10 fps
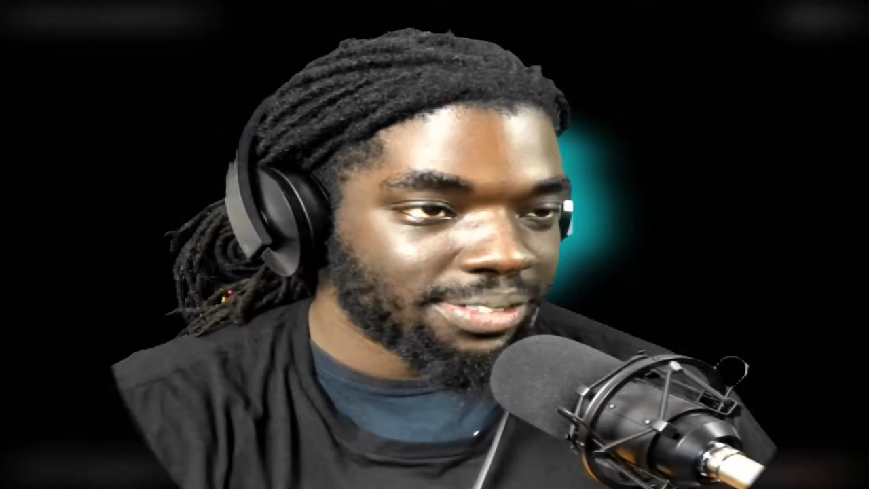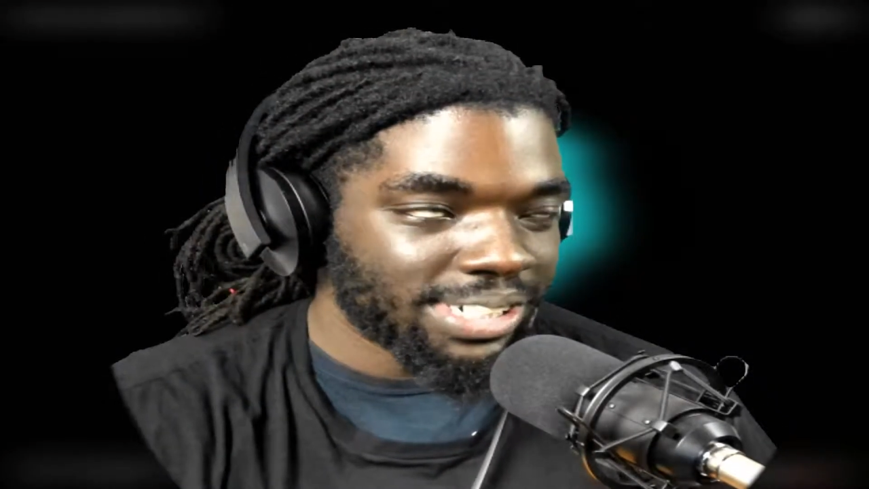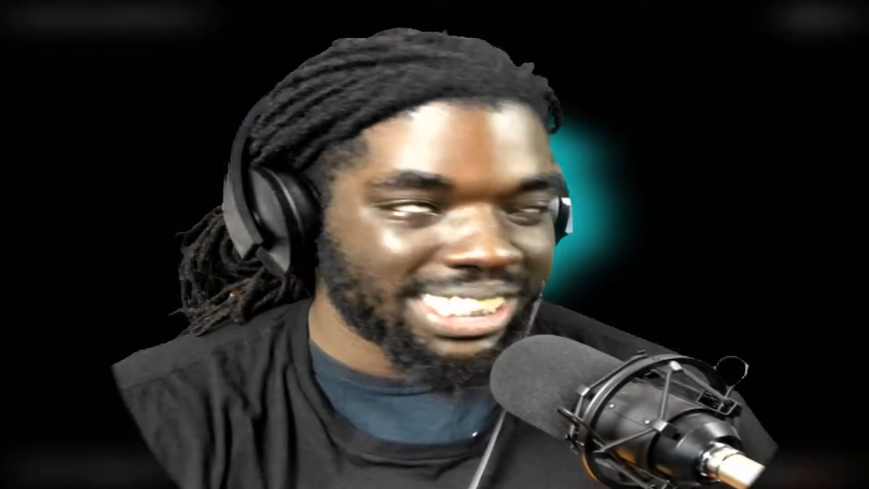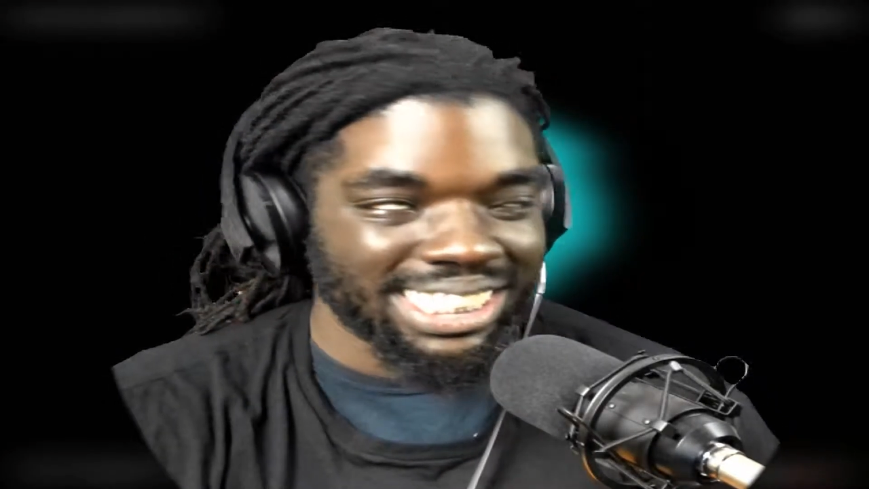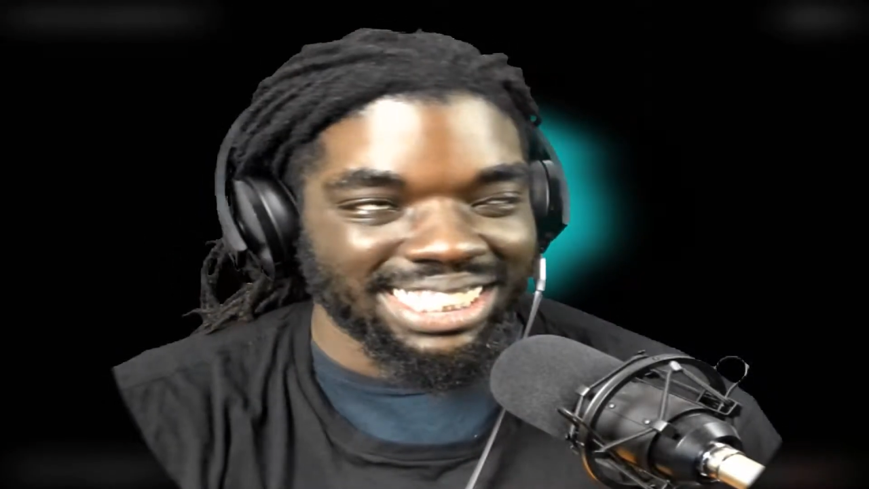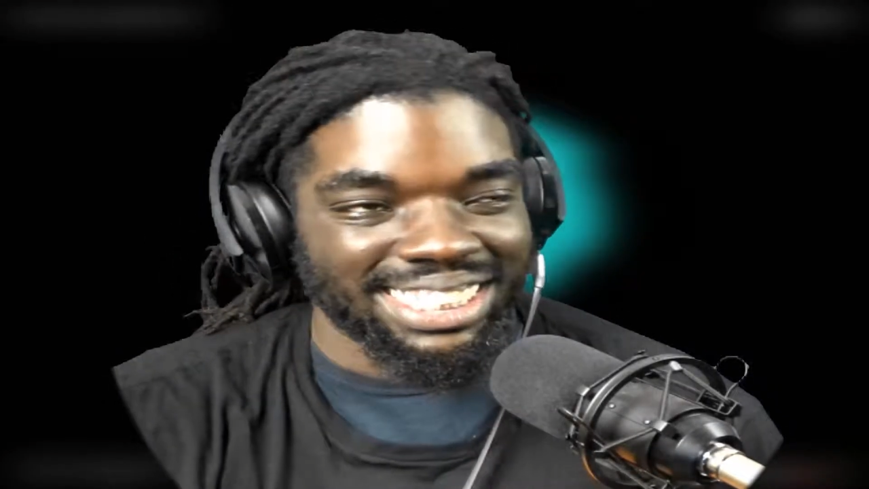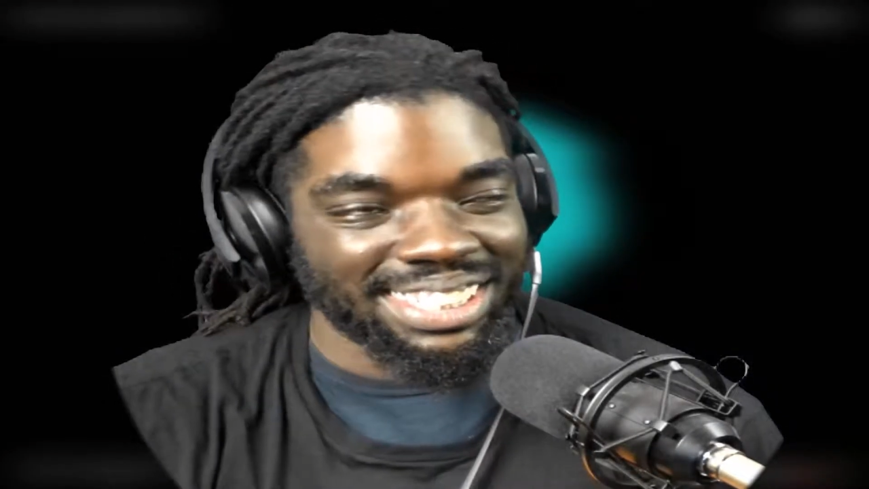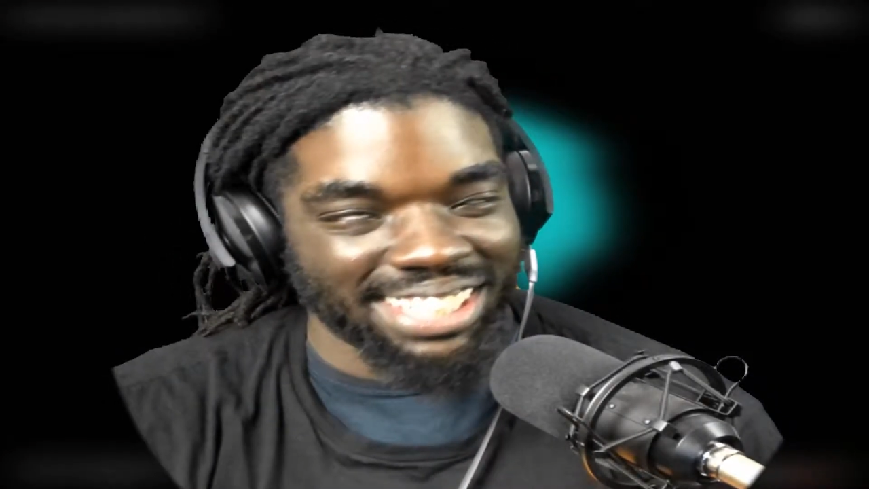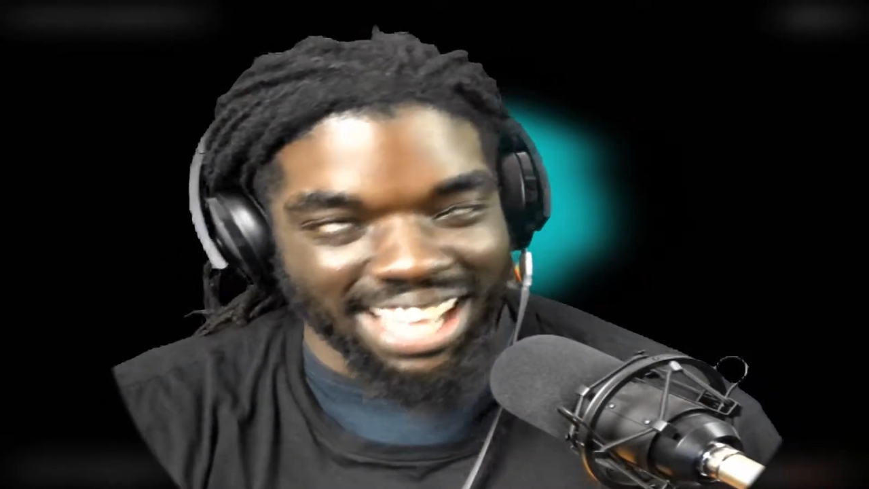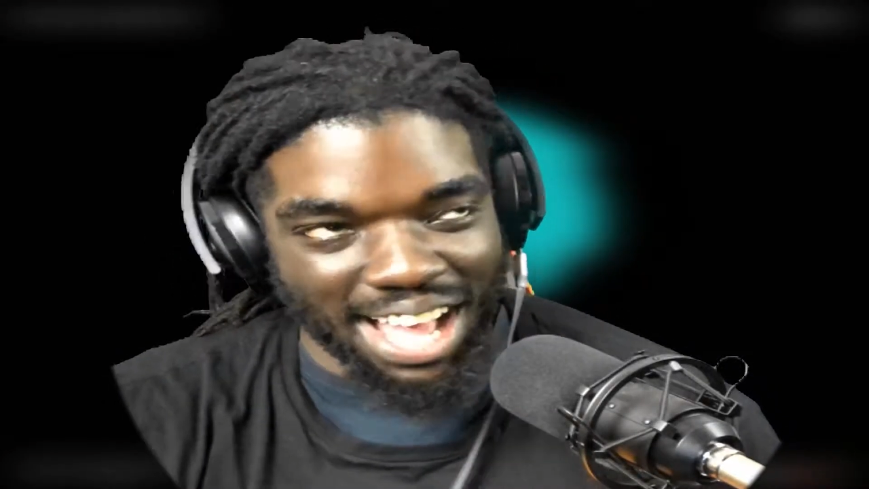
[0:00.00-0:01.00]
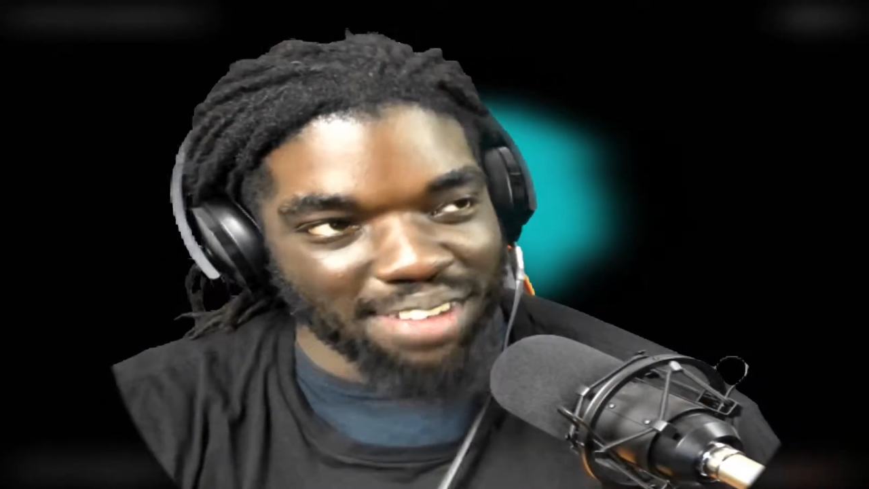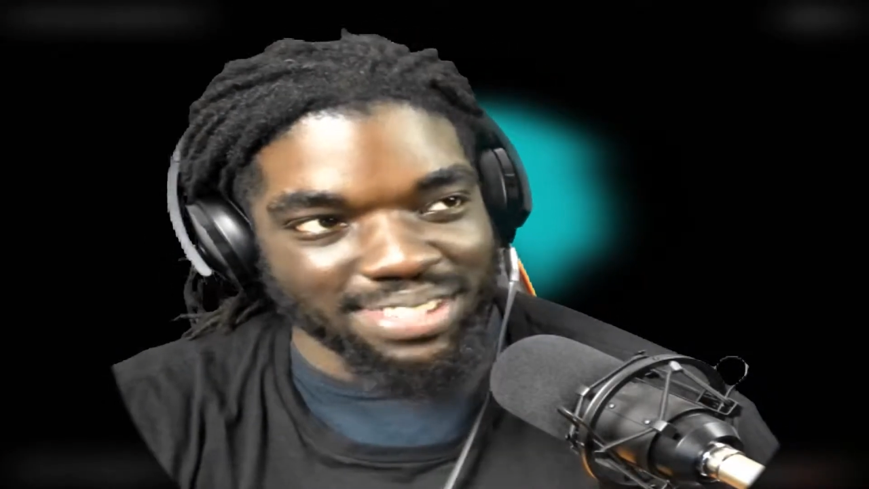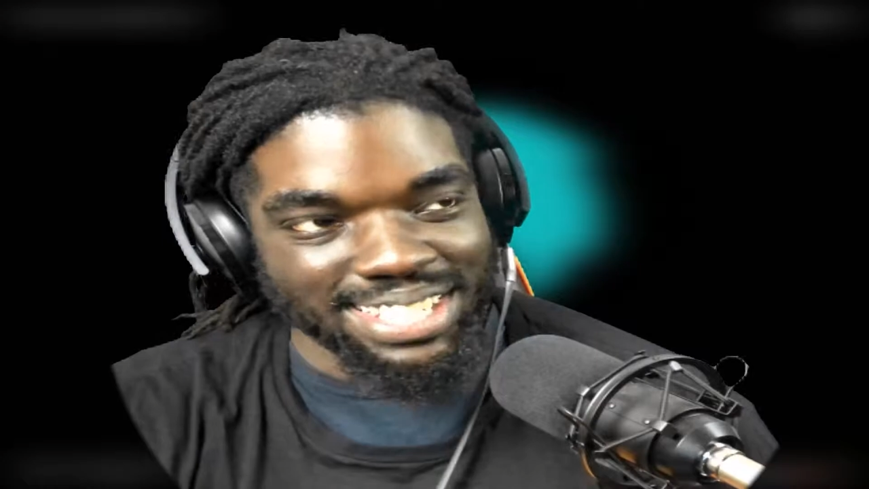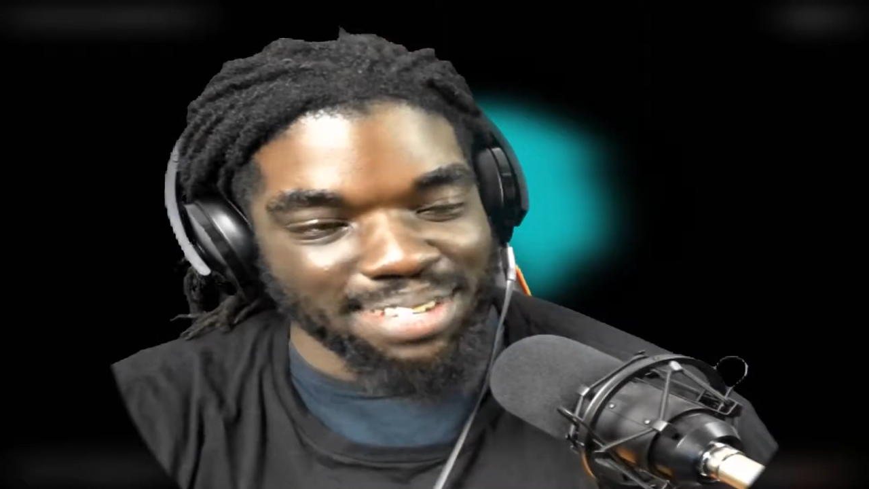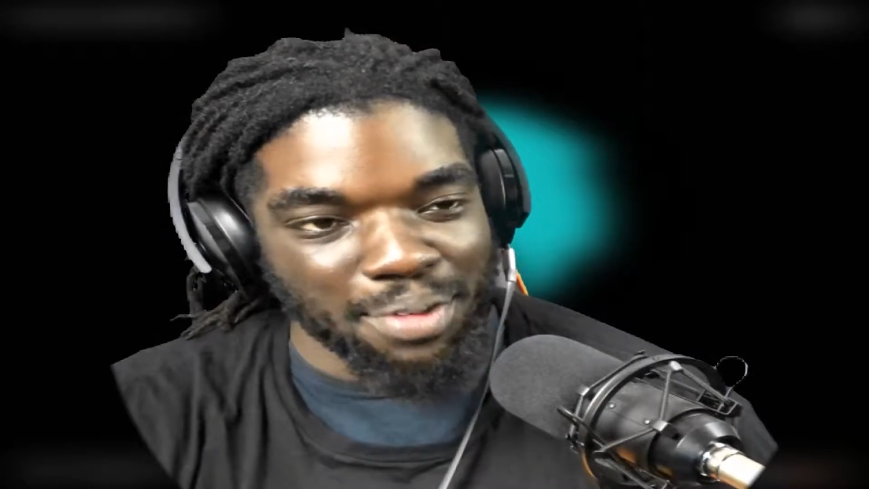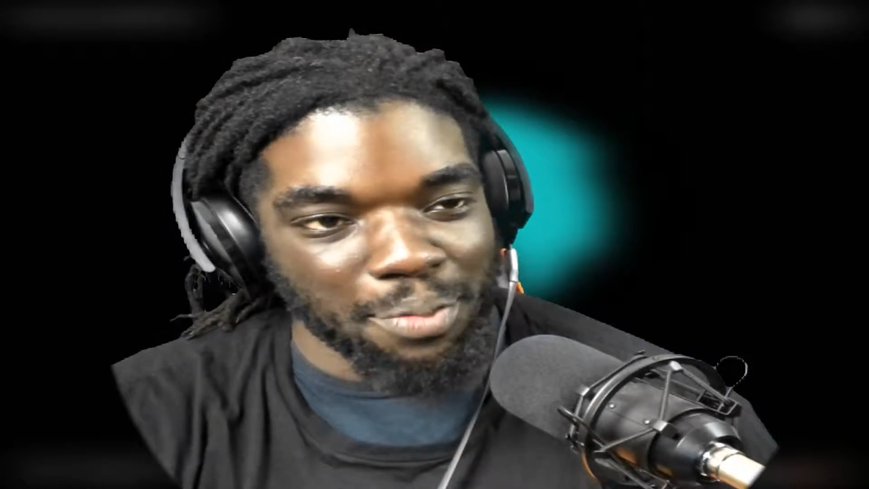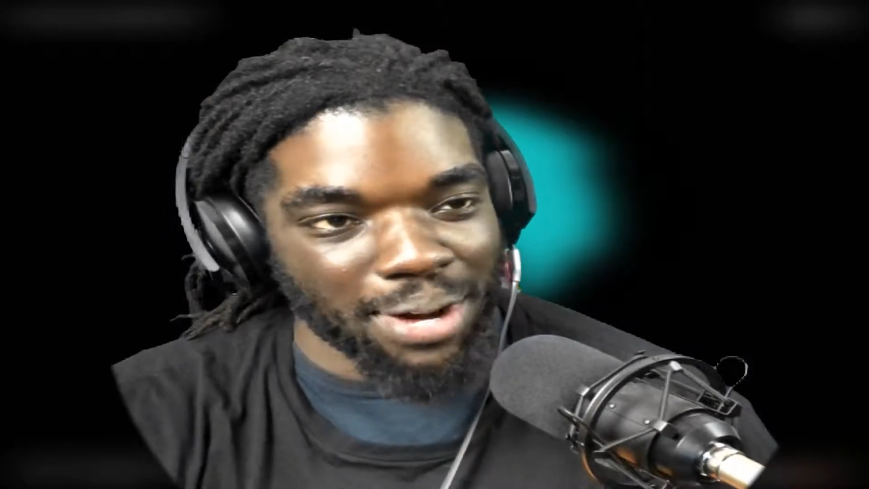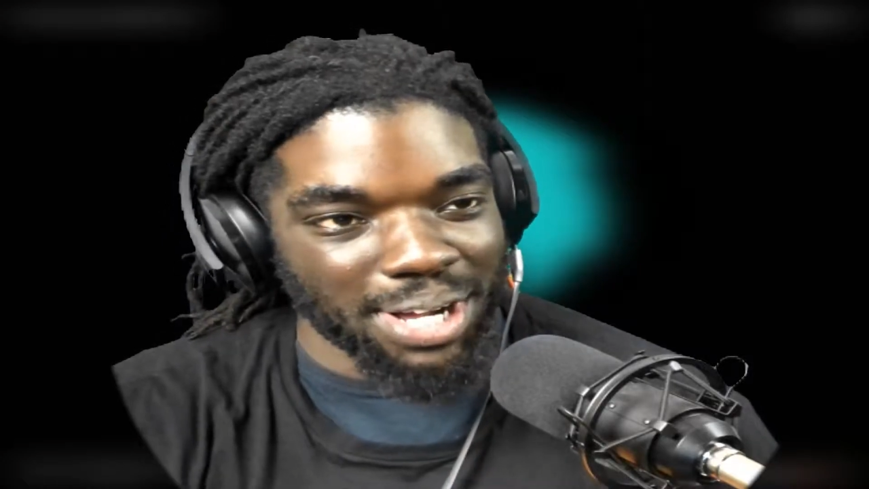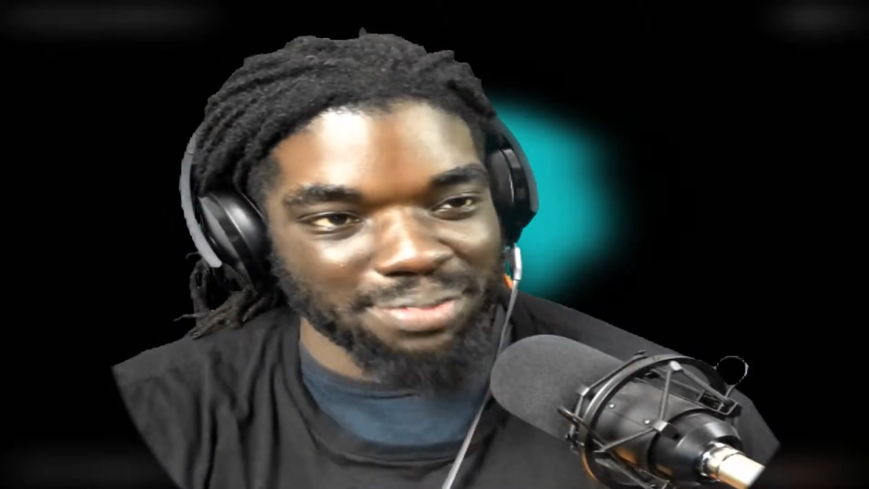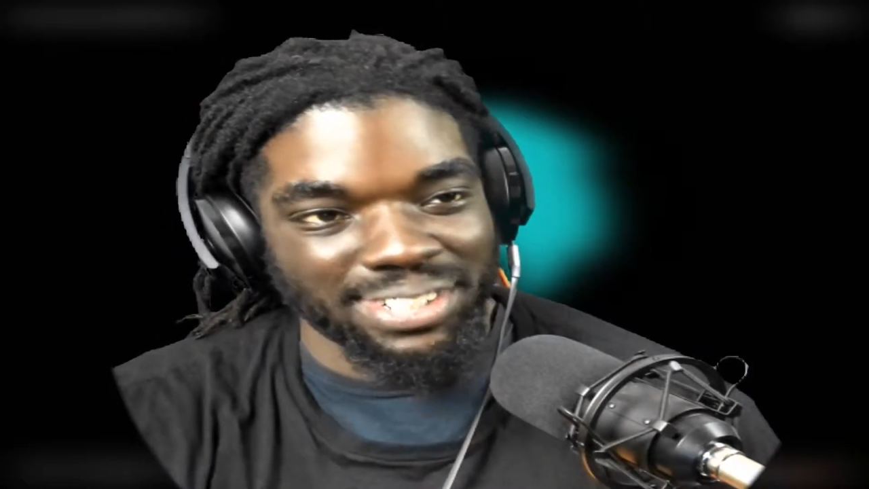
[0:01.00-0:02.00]
which is obviously Mo
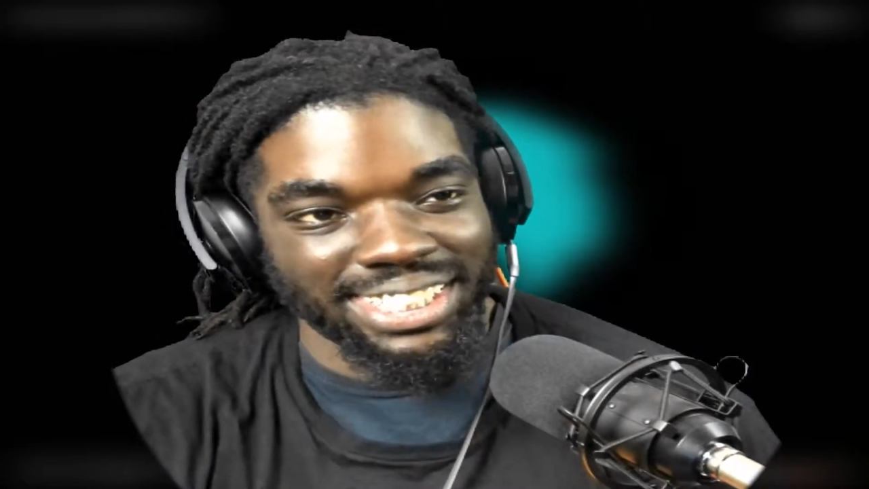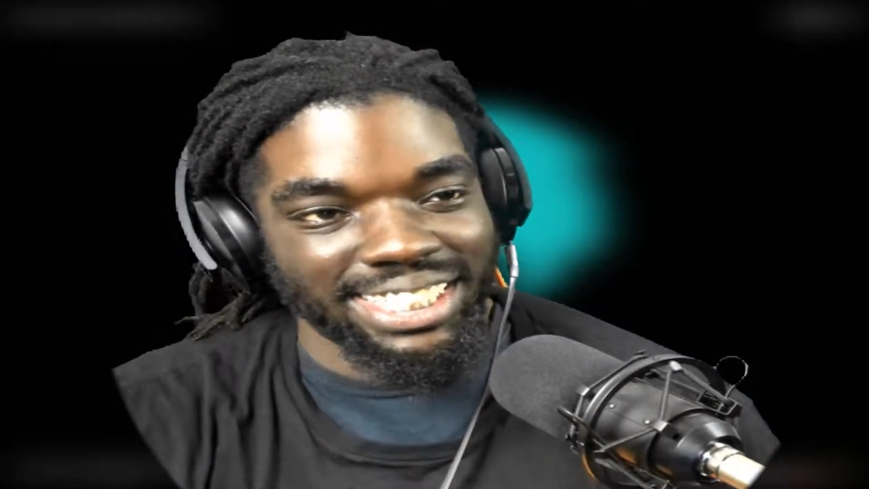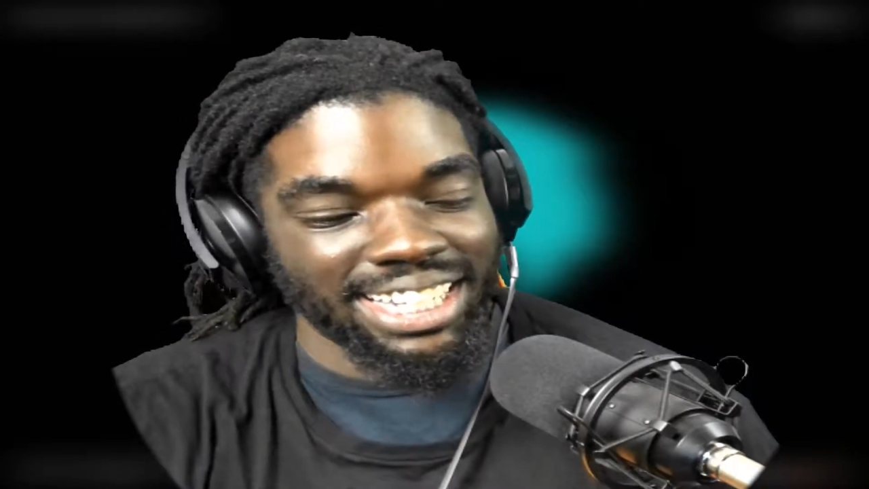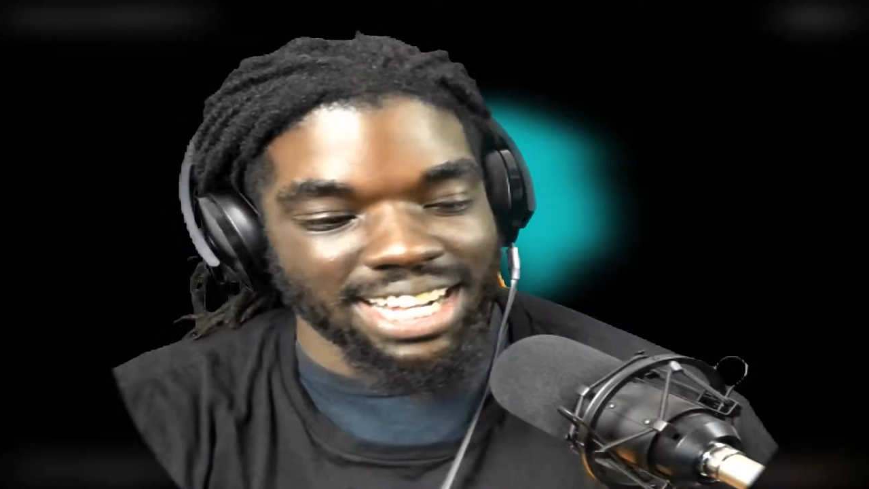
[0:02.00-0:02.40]
Bamba.